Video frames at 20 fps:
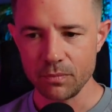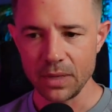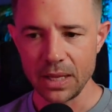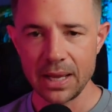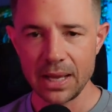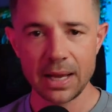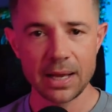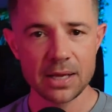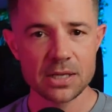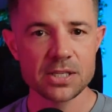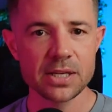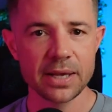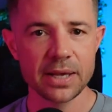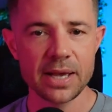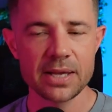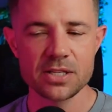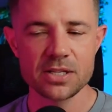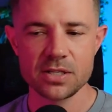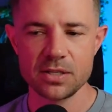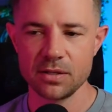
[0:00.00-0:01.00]
as it
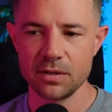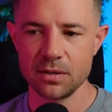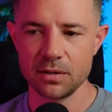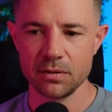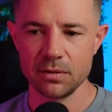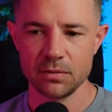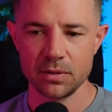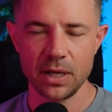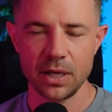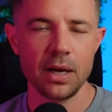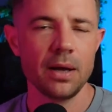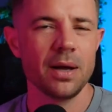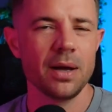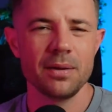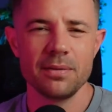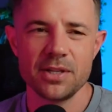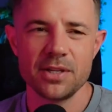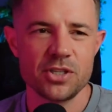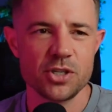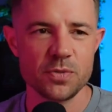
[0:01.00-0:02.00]
gets to,
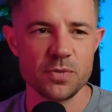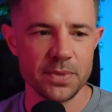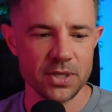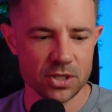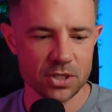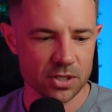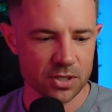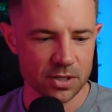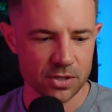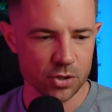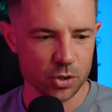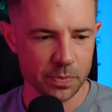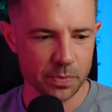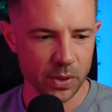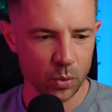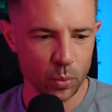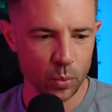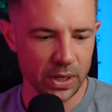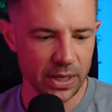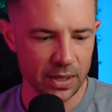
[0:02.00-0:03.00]
this is me just
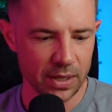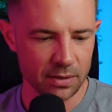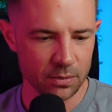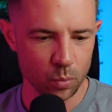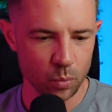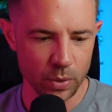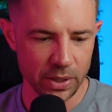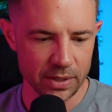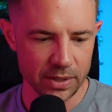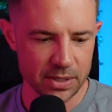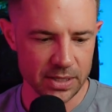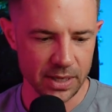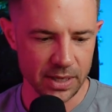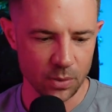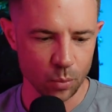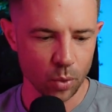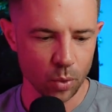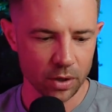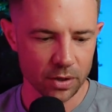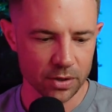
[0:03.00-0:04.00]
assuming weekday
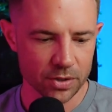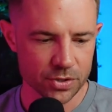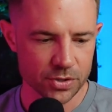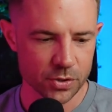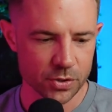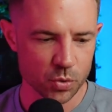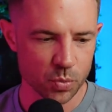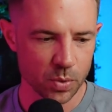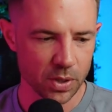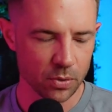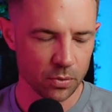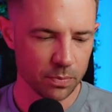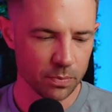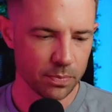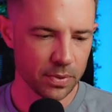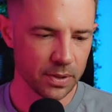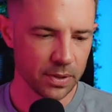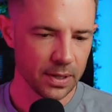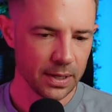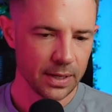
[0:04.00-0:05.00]
workers as well,
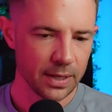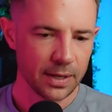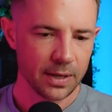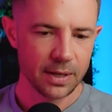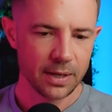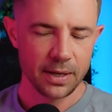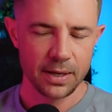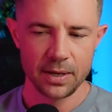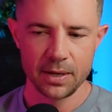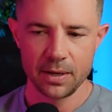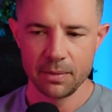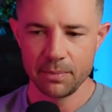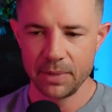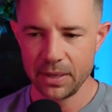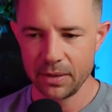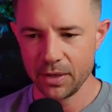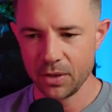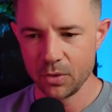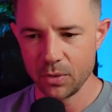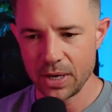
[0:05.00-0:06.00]
but,
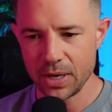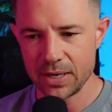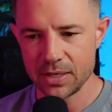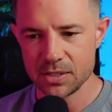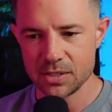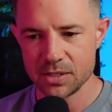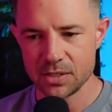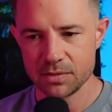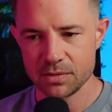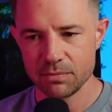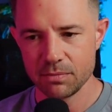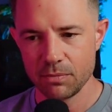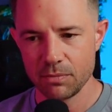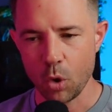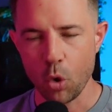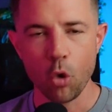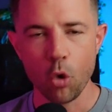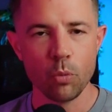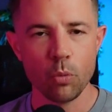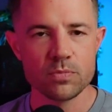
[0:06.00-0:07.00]
as
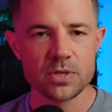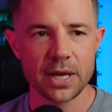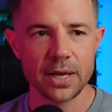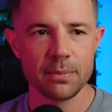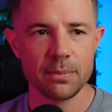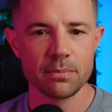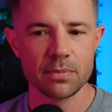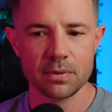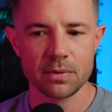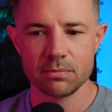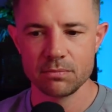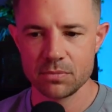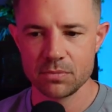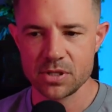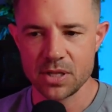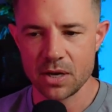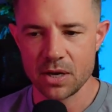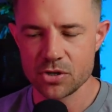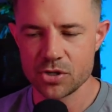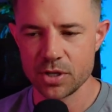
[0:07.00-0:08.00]
home time
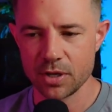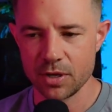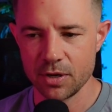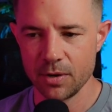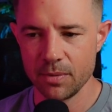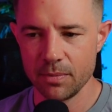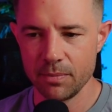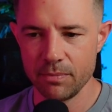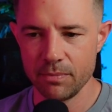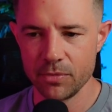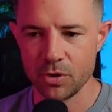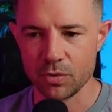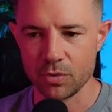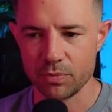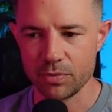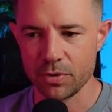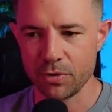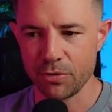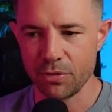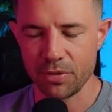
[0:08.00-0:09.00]
starts to come, you're
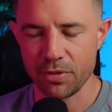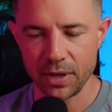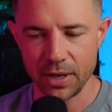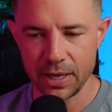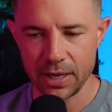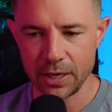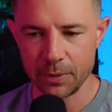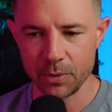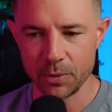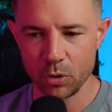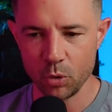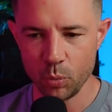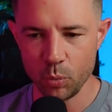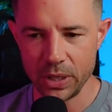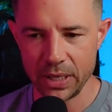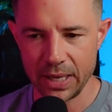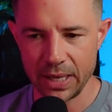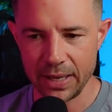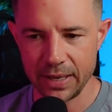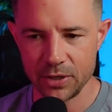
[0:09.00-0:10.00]
thinking about the
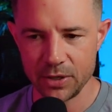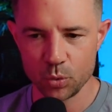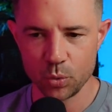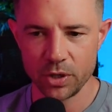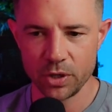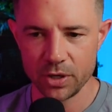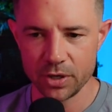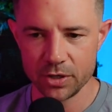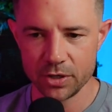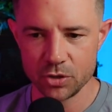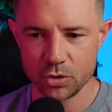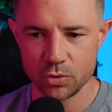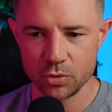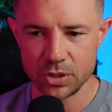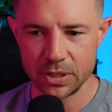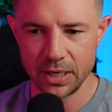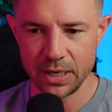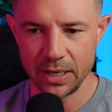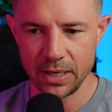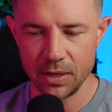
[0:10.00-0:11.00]
weekend, what you're going to do
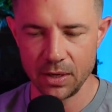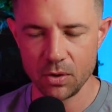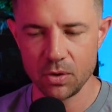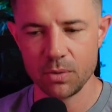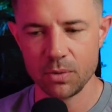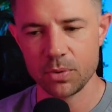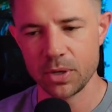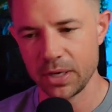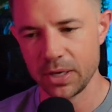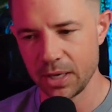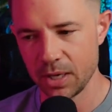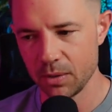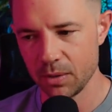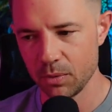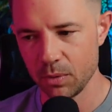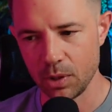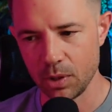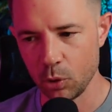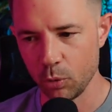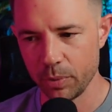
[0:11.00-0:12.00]
tonight.
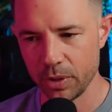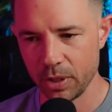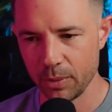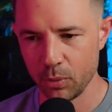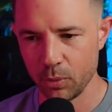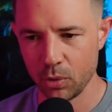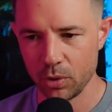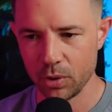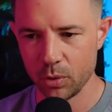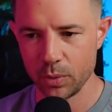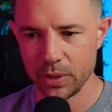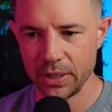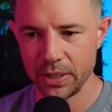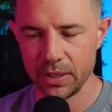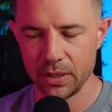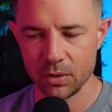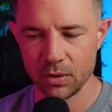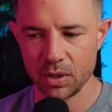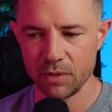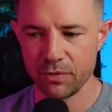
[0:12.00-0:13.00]
I'll open a bottle of wine,
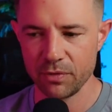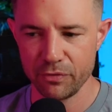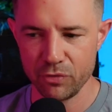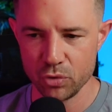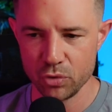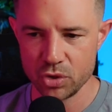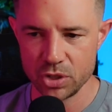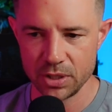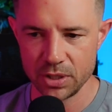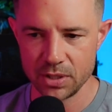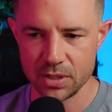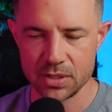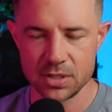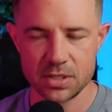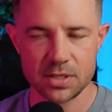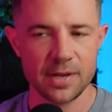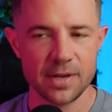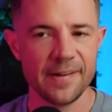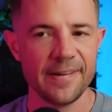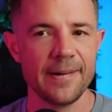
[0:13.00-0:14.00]
I'll have a gins.
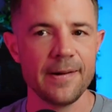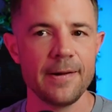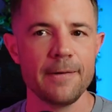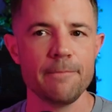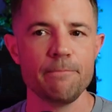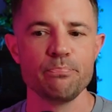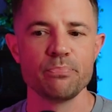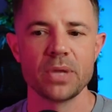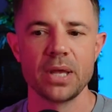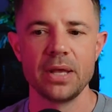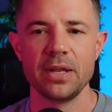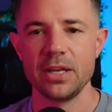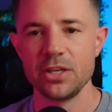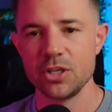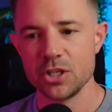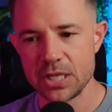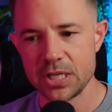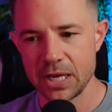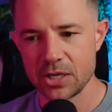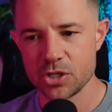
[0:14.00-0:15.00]
And then you
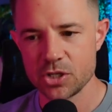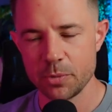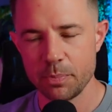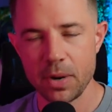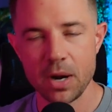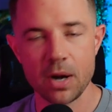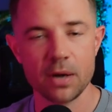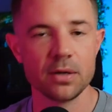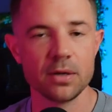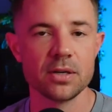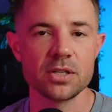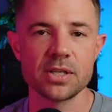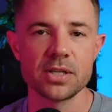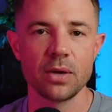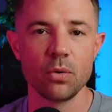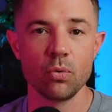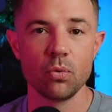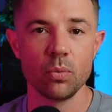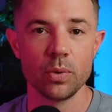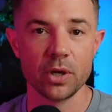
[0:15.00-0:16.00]
text your partner, it's like,
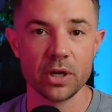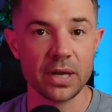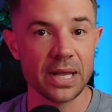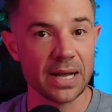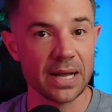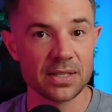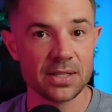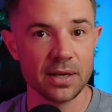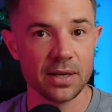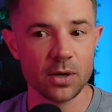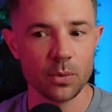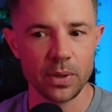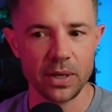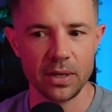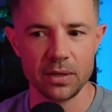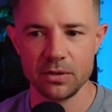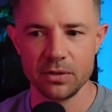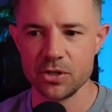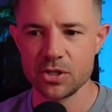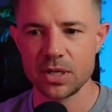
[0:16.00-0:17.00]
oh, we could get a takeaway.
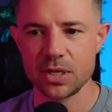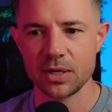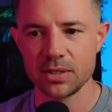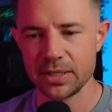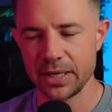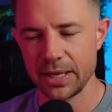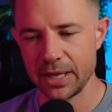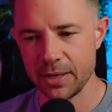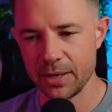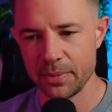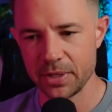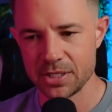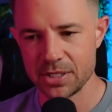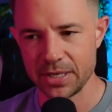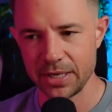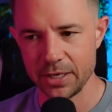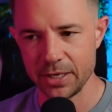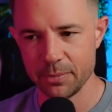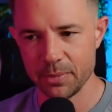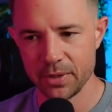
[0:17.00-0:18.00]
You start to get him
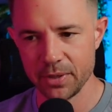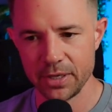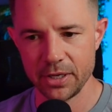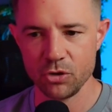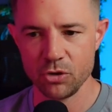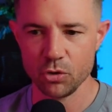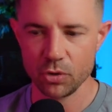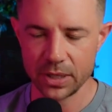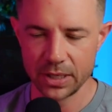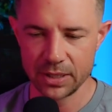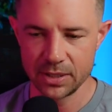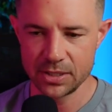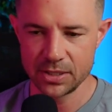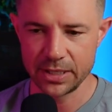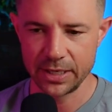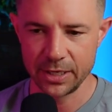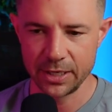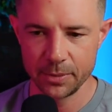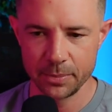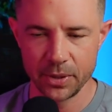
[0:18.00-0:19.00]
excited about it and you get
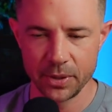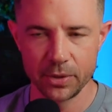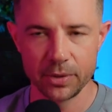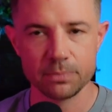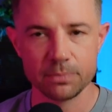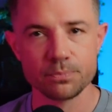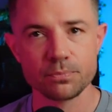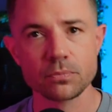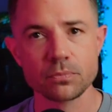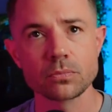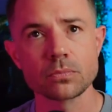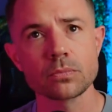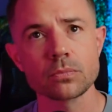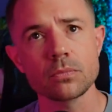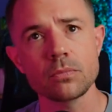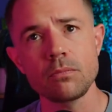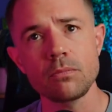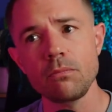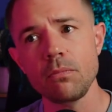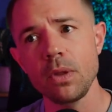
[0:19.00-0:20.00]
excited about it.
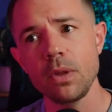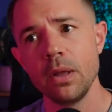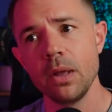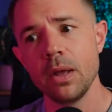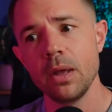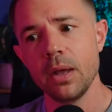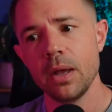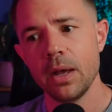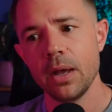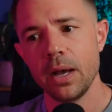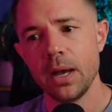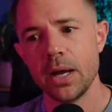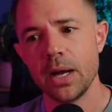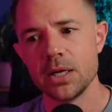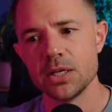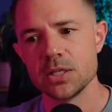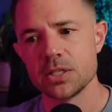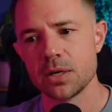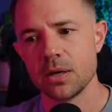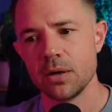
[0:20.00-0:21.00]

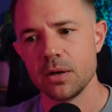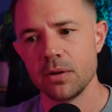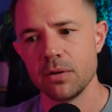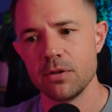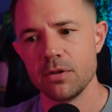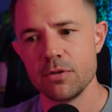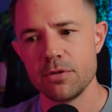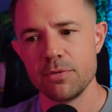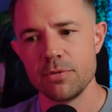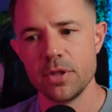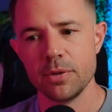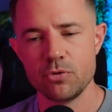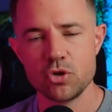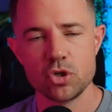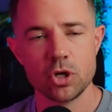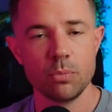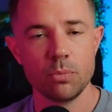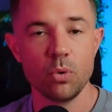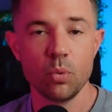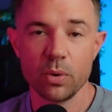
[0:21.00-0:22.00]
And the
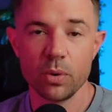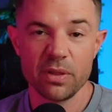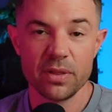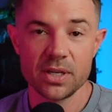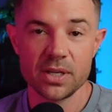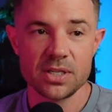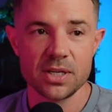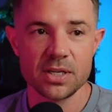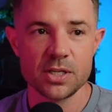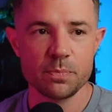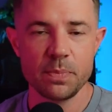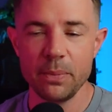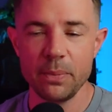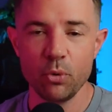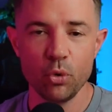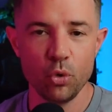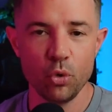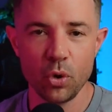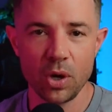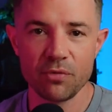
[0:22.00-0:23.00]
trouble with this is people
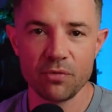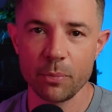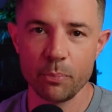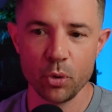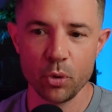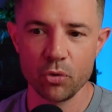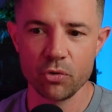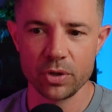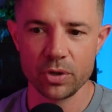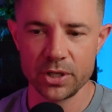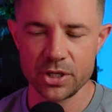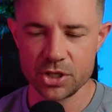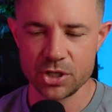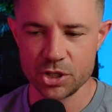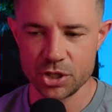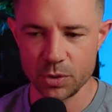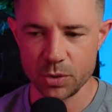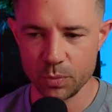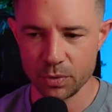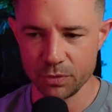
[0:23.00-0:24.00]
who have a poor
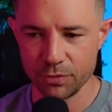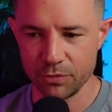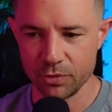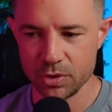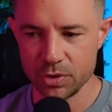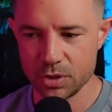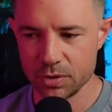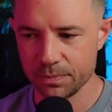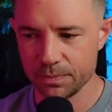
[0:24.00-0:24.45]
relationship with food